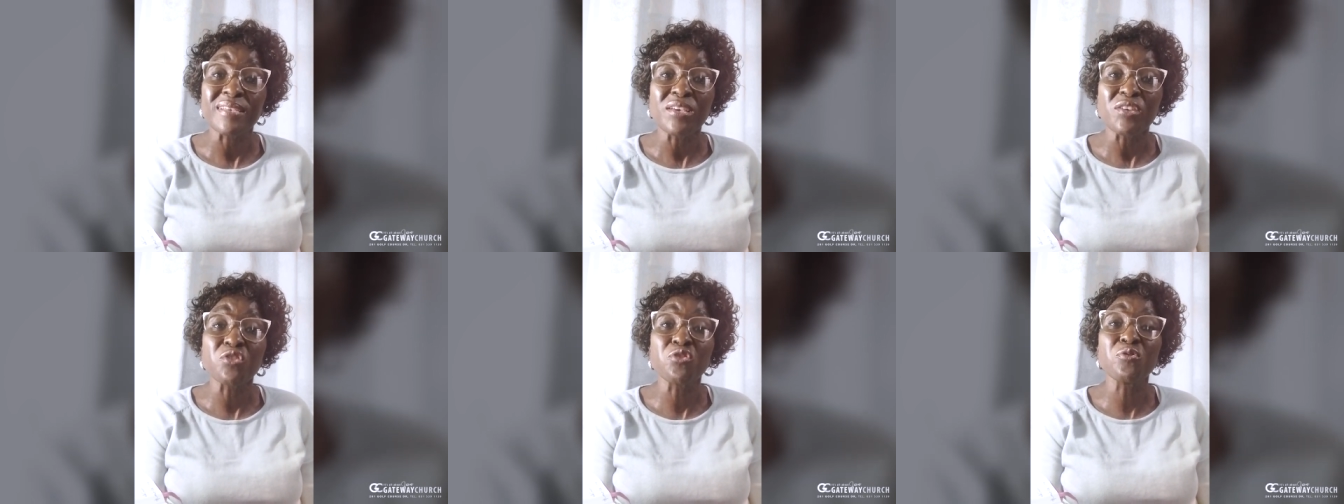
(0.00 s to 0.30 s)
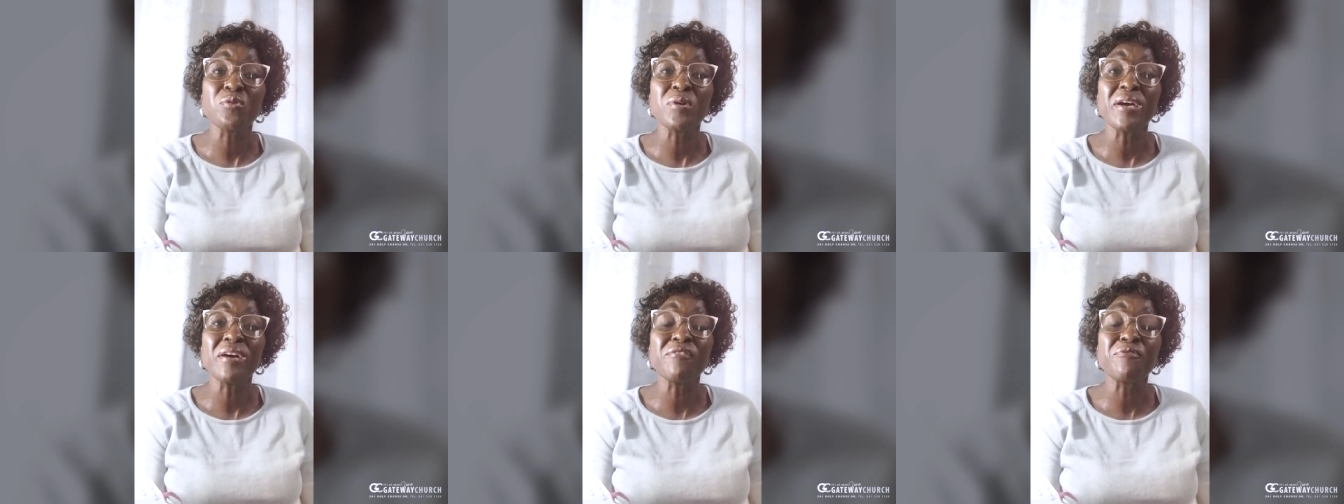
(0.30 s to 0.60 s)
You
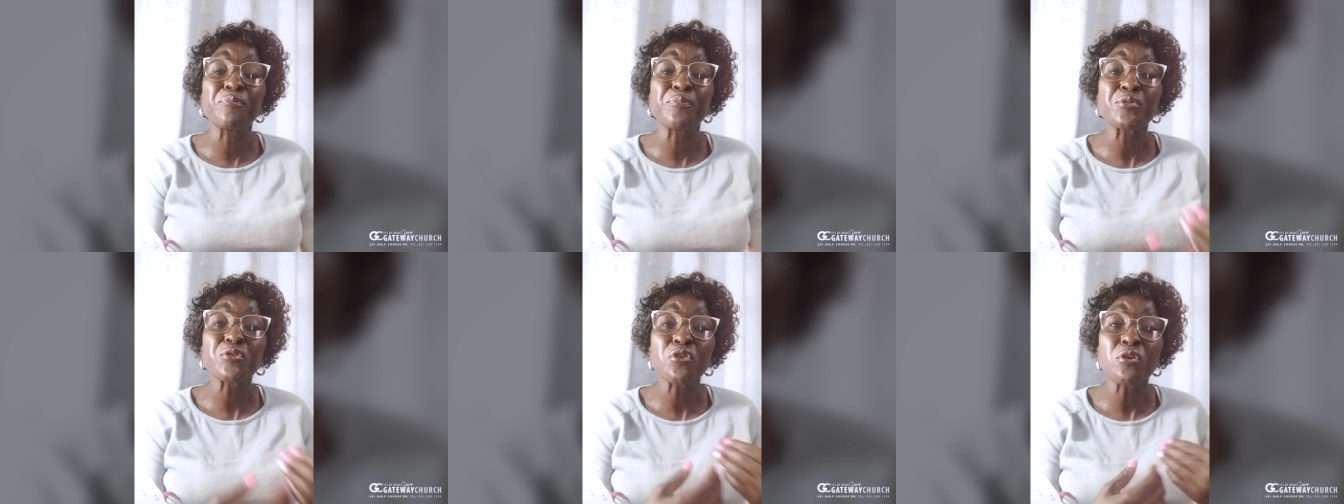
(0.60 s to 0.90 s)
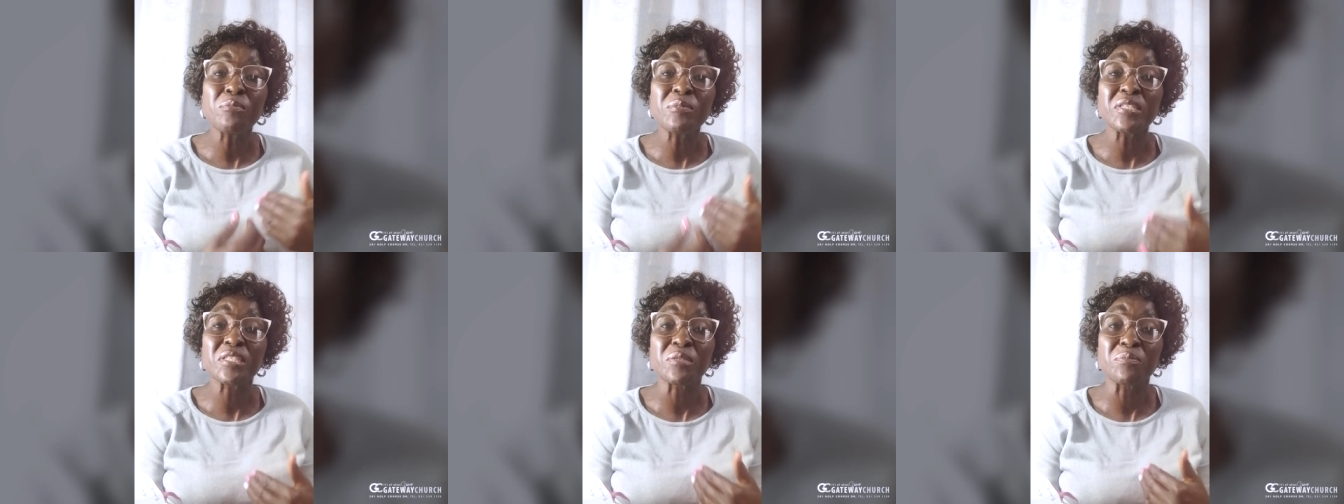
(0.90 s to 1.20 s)
have
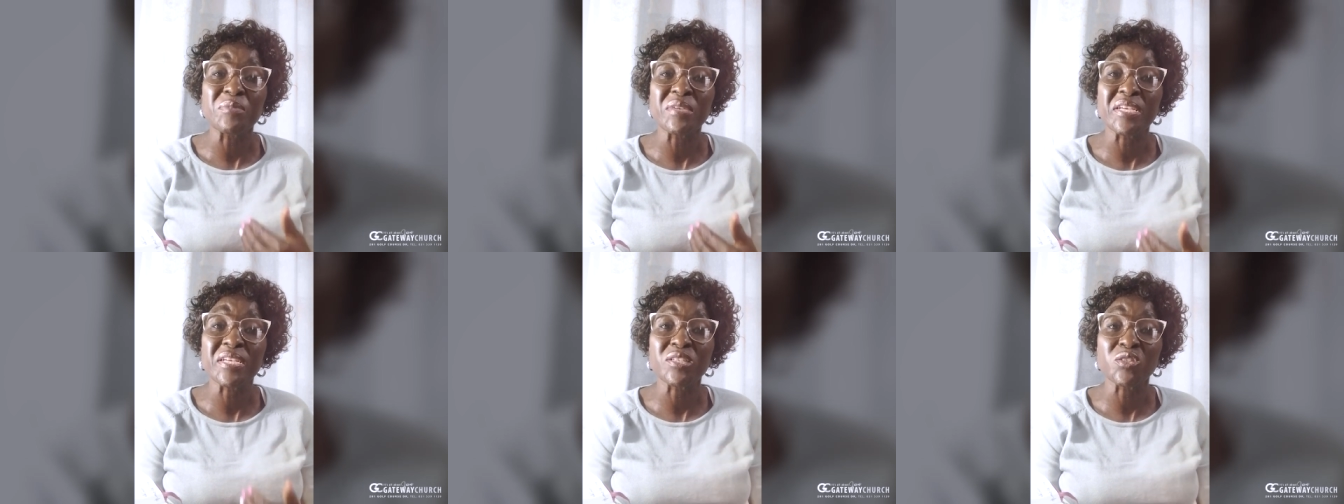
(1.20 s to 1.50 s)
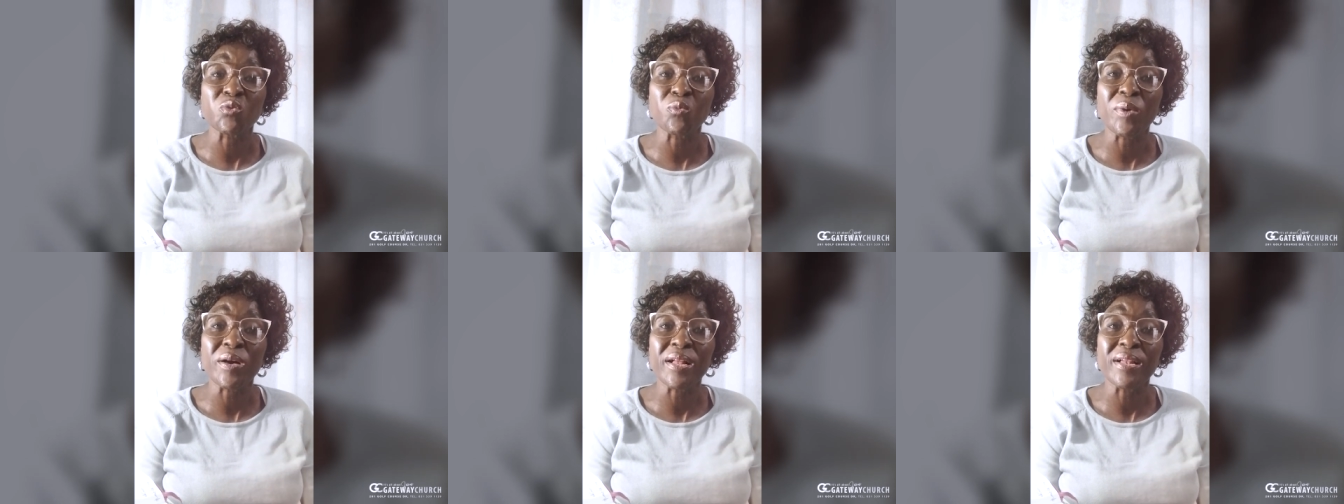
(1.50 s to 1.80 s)
promised me as
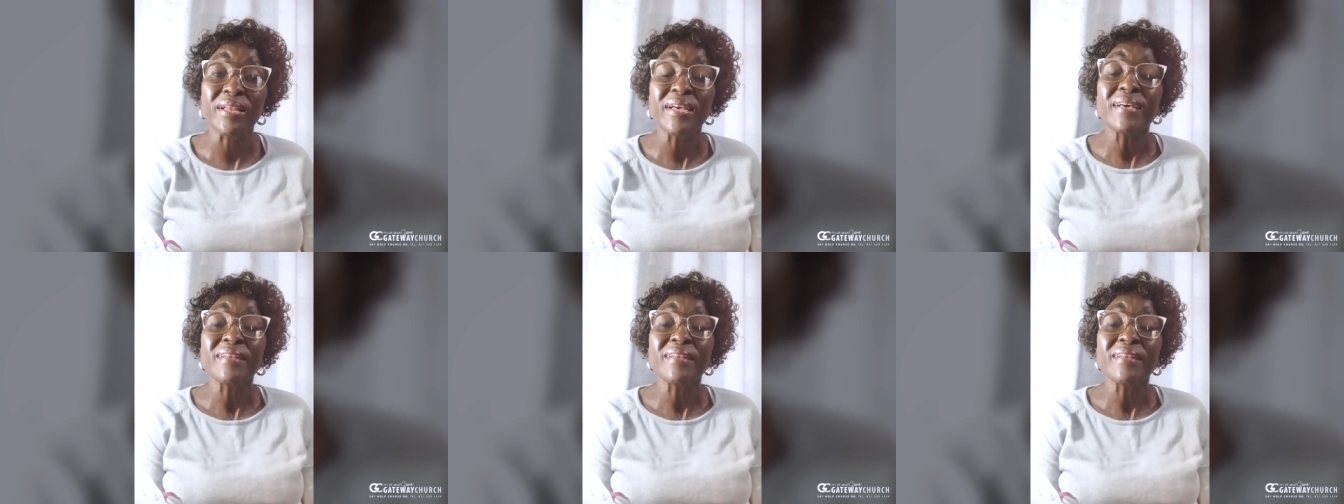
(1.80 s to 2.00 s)
well